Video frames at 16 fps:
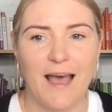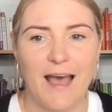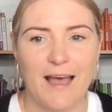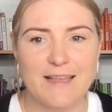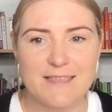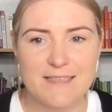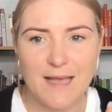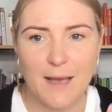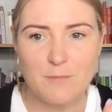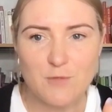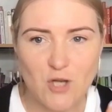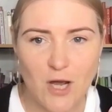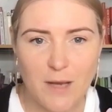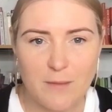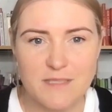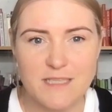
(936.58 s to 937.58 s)

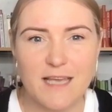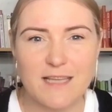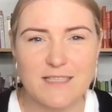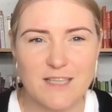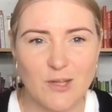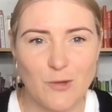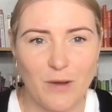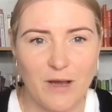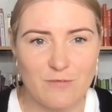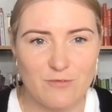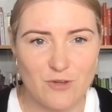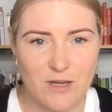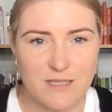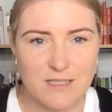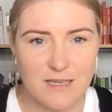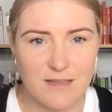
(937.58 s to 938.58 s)
sometimes gets in the way of
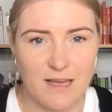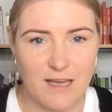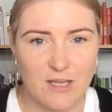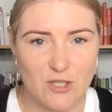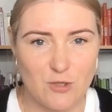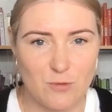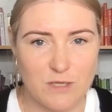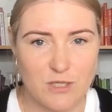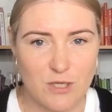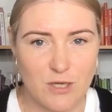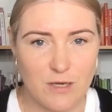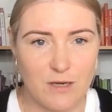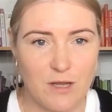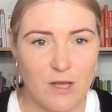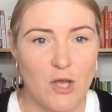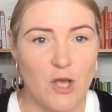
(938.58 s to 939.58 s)
trusting that
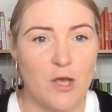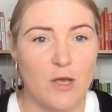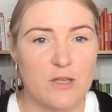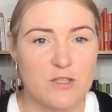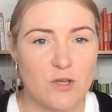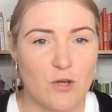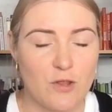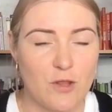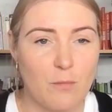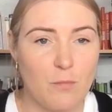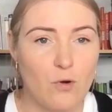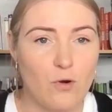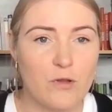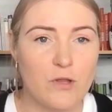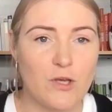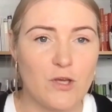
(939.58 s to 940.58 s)
intuition. So the
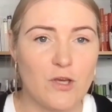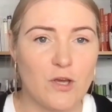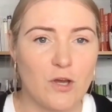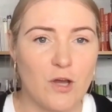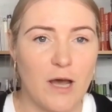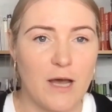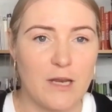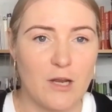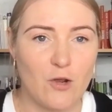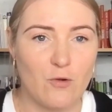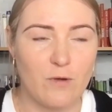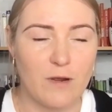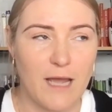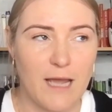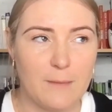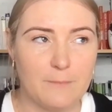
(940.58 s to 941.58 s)
more that you can kind of
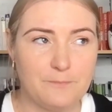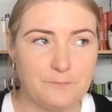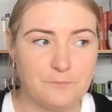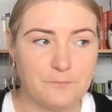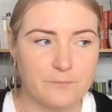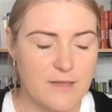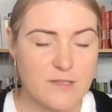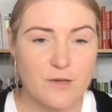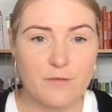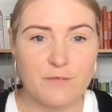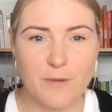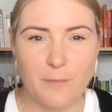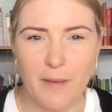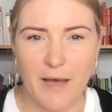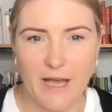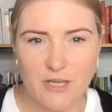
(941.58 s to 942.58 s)
create
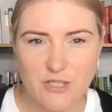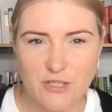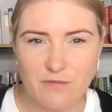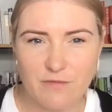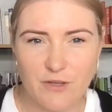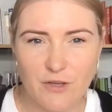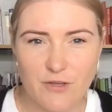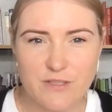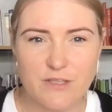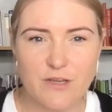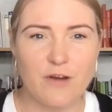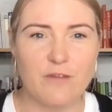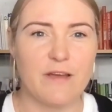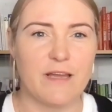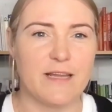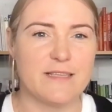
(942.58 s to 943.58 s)
self-compassion for
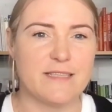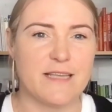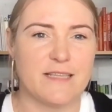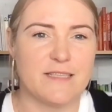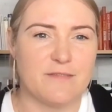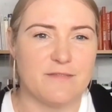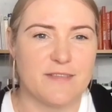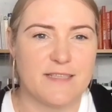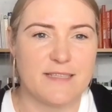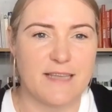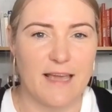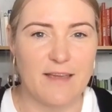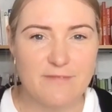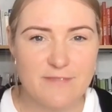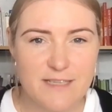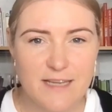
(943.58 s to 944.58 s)
yourself and a sense of
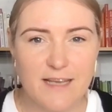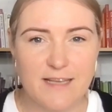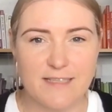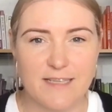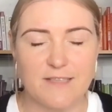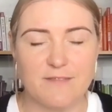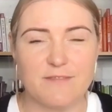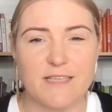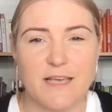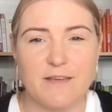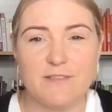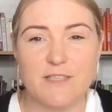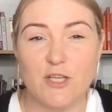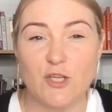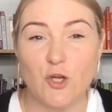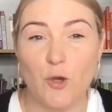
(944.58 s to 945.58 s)
safety
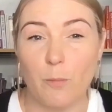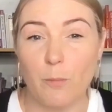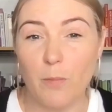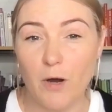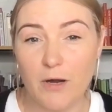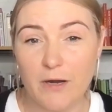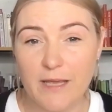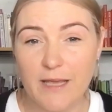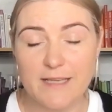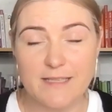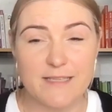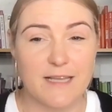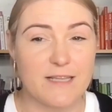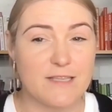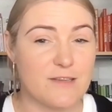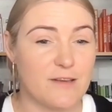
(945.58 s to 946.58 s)
in your body, a
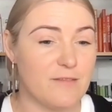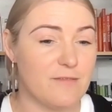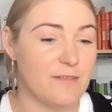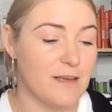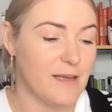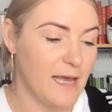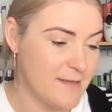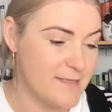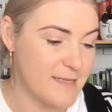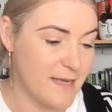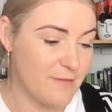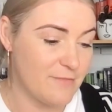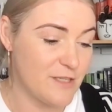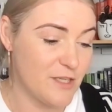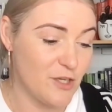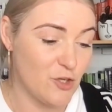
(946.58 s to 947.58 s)
sense of
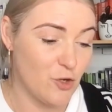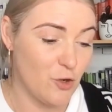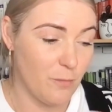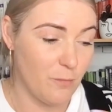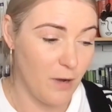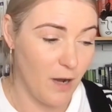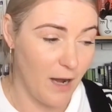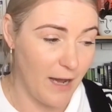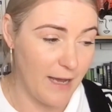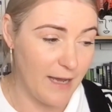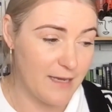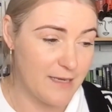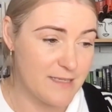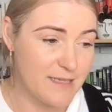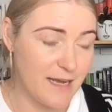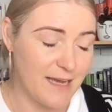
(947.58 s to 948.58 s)
safety in your
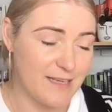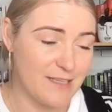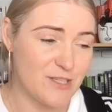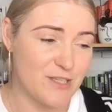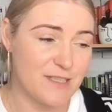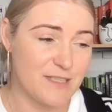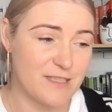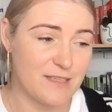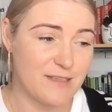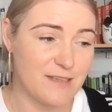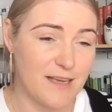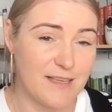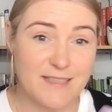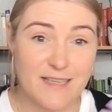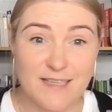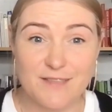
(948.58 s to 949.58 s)
mind, and just a
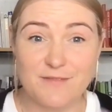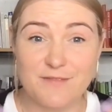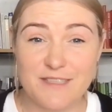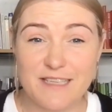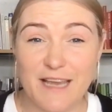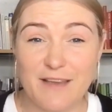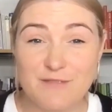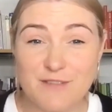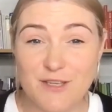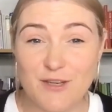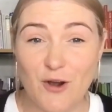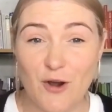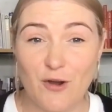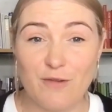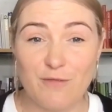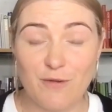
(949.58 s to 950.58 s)
sense of safety
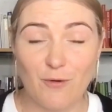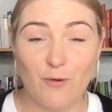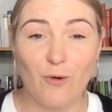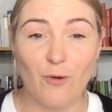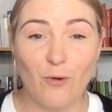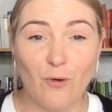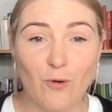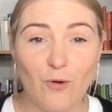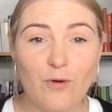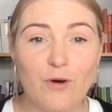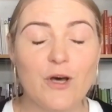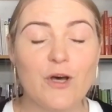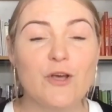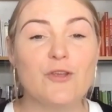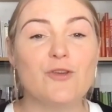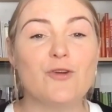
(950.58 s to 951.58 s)
overall,
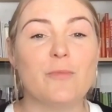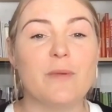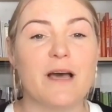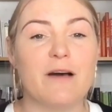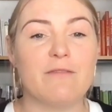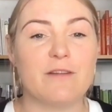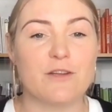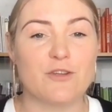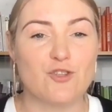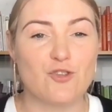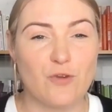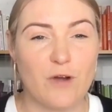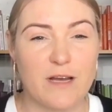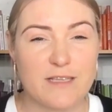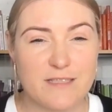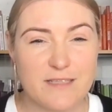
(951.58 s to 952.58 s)
you'll be able to
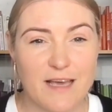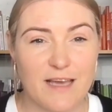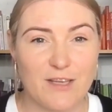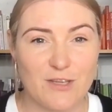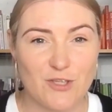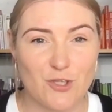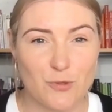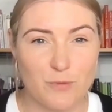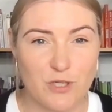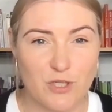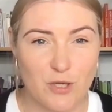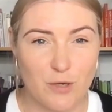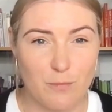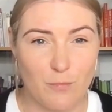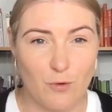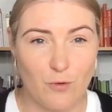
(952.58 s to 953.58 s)
trust that
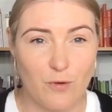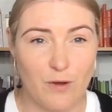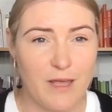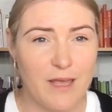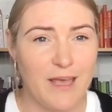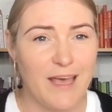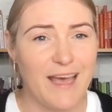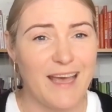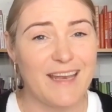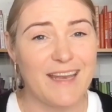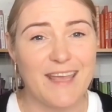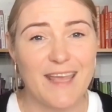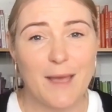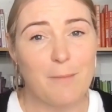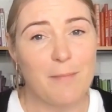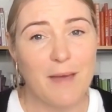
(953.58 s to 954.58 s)
intuition more. And
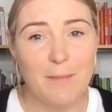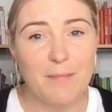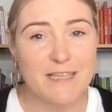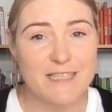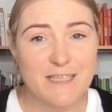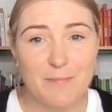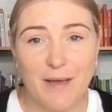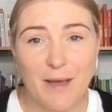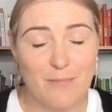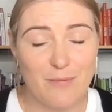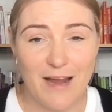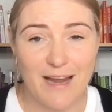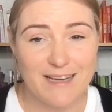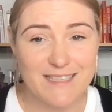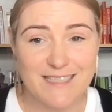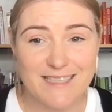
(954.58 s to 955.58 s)
again, maybe it's about
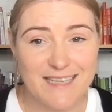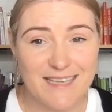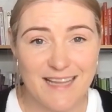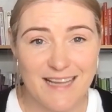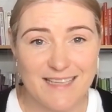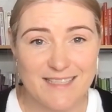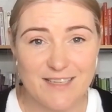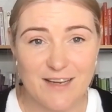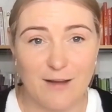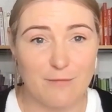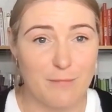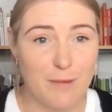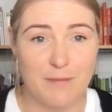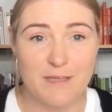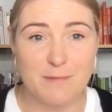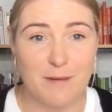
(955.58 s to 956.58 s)
practicing that stuff.
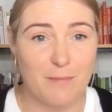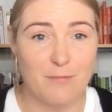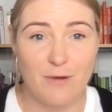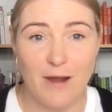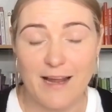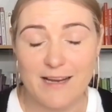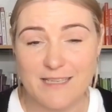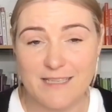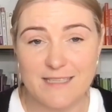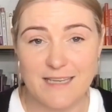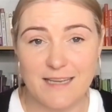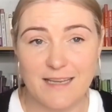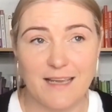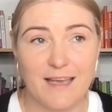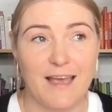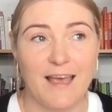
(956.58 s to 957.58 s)
Maybe it's about
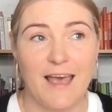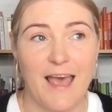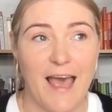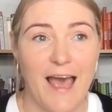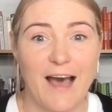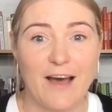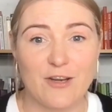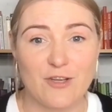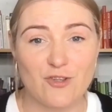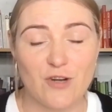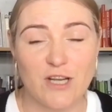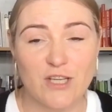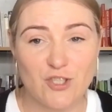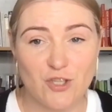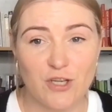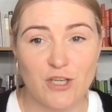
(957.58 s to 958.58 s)
practicing how to
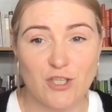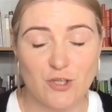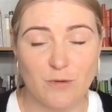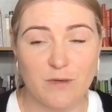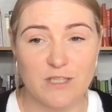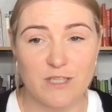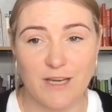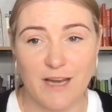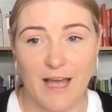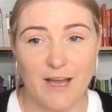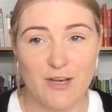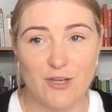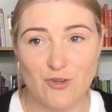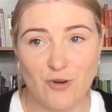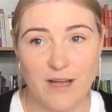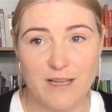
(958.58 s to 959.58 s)
trust your intuition, how to
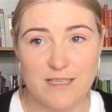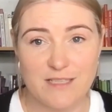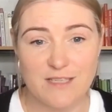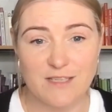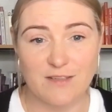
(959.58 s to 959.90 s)
trust